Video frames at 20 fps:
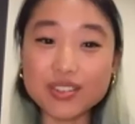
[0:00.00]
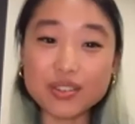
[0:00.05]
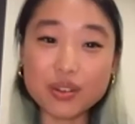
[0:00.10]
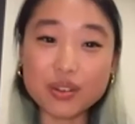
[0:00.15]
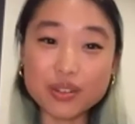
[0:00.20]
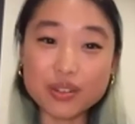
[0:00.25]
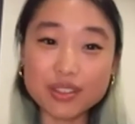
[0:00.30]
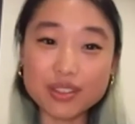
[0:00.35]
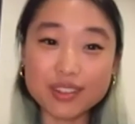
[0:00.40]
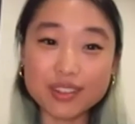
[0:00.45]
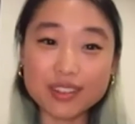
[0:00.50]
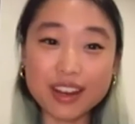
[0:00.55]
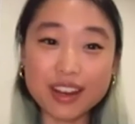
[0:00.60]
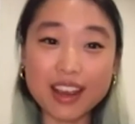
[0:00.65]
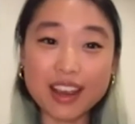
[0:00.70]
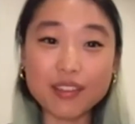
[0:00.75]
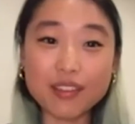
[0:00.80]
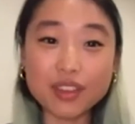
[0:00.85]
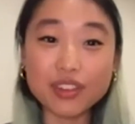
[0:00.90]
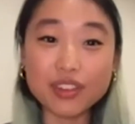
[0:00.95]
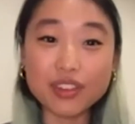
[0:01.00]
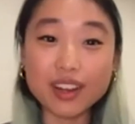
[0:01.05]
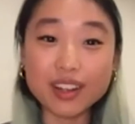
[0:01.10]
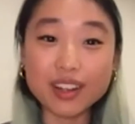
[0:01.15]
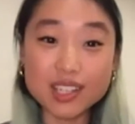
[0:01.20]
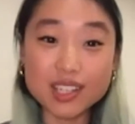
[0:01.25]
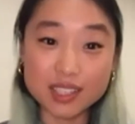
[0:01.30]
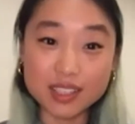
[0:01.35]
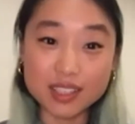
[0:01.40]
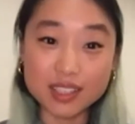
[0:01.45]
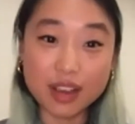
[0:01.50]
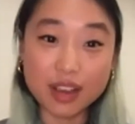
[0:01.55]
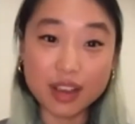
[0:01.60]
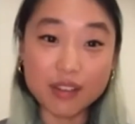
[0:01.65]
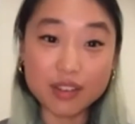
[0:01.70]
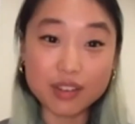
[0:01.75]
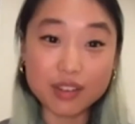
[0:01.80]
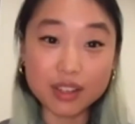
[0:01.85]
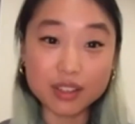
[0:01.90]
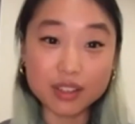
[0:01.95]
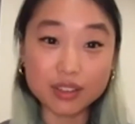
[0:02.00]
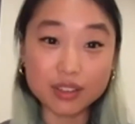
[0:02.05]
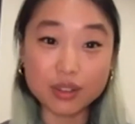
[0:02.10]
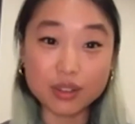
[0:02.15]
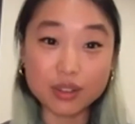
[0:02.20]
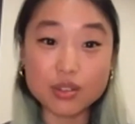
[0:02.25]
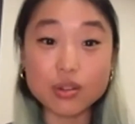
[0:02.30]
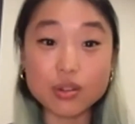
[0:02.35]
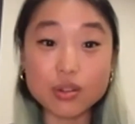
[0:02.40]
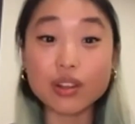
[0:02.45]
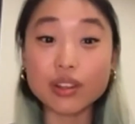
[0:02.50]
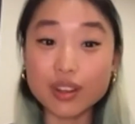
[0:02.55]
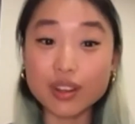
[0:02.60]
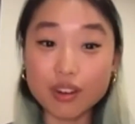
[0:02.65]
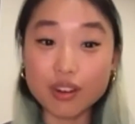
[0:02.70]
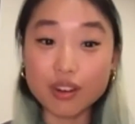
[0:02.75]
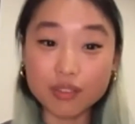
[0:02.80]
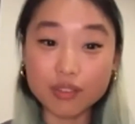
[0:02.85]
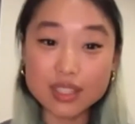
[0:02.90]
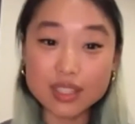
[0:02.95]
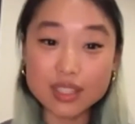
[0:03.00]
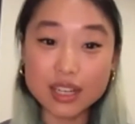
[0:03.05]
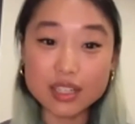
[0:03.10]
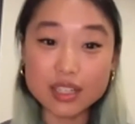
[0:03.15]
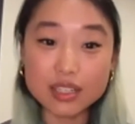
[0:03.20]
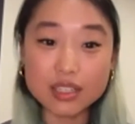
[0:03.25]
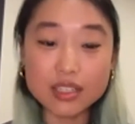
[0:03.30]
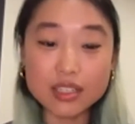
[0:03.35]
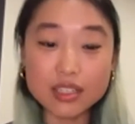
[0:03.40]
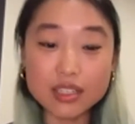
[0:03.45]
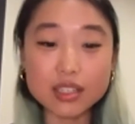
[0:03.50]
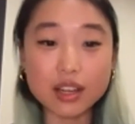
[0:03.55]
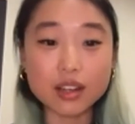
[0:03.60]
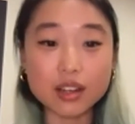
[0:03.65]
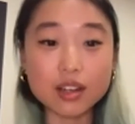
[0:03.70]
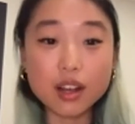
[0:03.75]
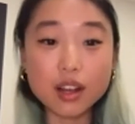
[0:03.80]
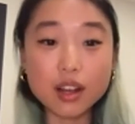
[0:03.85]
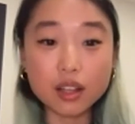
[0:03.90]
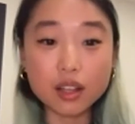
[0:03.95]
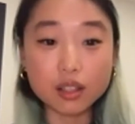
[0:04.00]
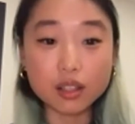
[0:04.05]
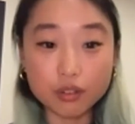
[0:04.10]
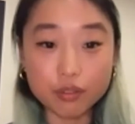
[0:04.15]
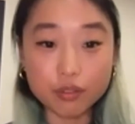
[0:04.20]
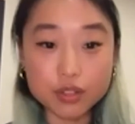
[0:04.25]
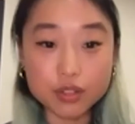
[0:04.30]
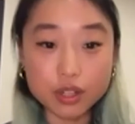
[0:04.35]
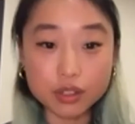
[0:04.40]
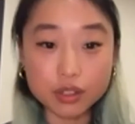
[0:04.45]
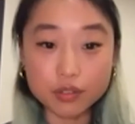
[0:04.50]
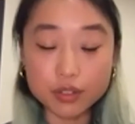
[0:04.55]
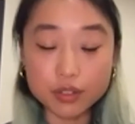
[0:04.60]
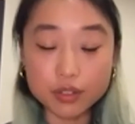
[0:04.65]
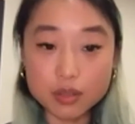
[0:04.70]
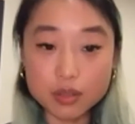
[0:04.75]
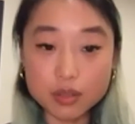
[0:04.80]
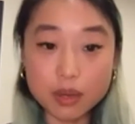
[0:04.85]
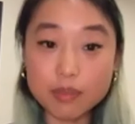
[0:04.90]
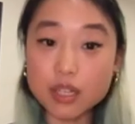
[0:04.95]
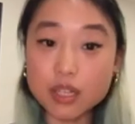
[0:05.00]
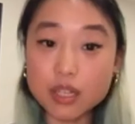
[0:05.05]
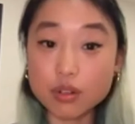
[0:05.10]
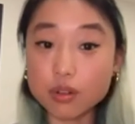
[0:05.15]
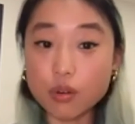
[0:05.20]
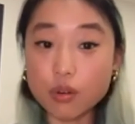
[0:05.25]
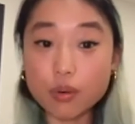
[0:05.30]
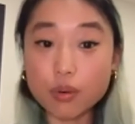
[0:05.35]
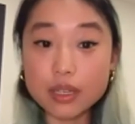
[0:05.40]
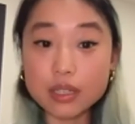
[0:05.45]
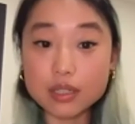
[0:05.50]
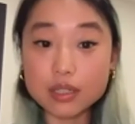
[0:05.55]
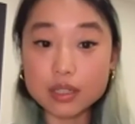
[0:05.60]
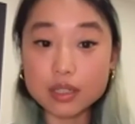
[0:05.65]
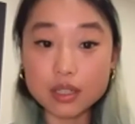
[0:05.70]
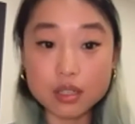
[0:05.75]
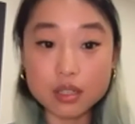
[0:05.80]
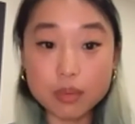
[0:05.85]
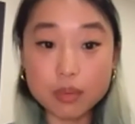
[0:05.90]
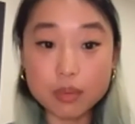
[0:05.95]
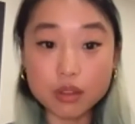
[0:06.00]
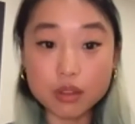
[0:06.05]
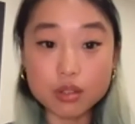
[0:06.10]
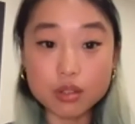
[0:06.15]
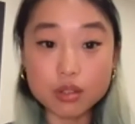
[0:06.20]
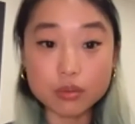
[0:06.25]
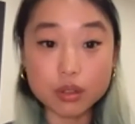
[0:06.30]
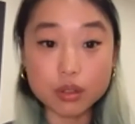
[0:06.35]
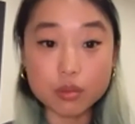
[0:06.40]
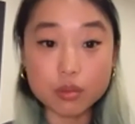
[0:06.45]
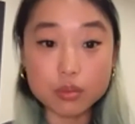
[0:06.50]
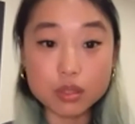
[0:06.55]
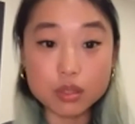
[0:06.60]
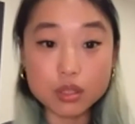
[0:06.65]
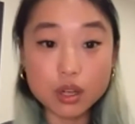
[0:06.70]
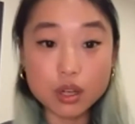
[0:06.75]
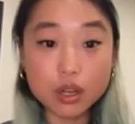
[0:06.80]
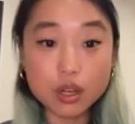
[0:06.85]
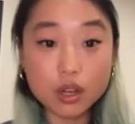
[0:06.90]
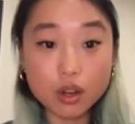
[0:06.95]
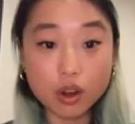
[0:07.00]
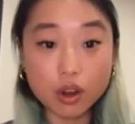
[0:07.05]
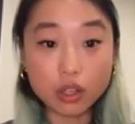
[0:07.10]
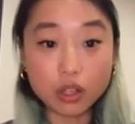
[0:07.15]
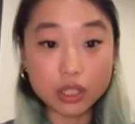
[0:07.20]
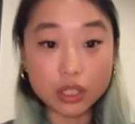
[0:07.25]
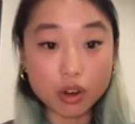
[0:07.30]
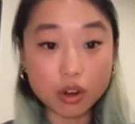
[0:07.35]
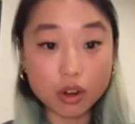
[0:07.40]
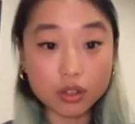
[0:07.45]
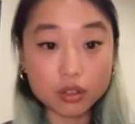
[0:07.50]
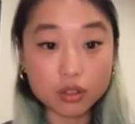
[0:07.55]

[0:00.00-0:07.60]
also I have the luxury of having those earlier conversations that a lot of photographers maybe don't always get to be in those rooms early on.